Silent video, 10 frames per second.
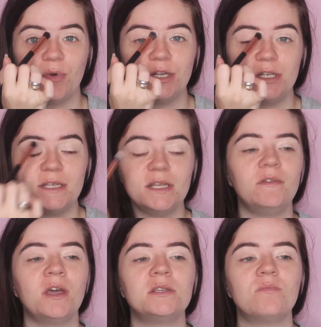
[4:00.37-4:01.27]
brush is.
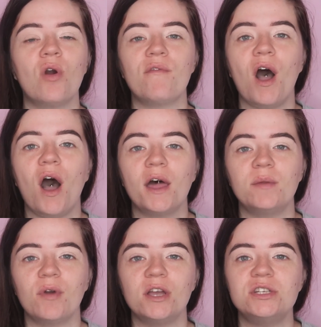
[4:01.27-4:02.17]
Even though it's more of a
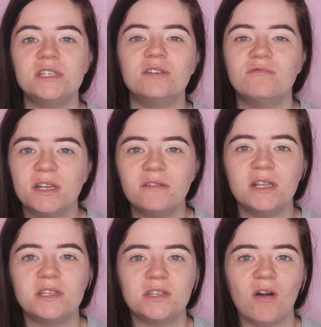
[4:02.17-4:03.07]
harder brush, it's still
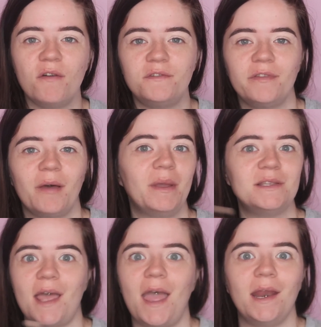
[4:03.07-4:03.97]
really soft, if that
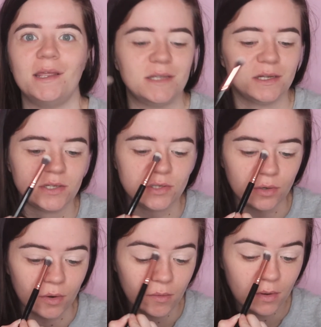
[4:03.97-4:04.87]
makes any sense at
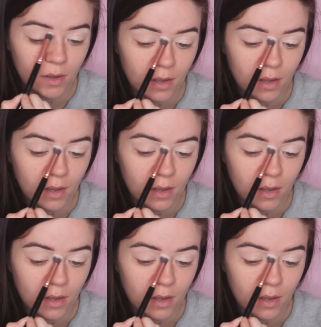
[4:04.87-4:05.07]
all.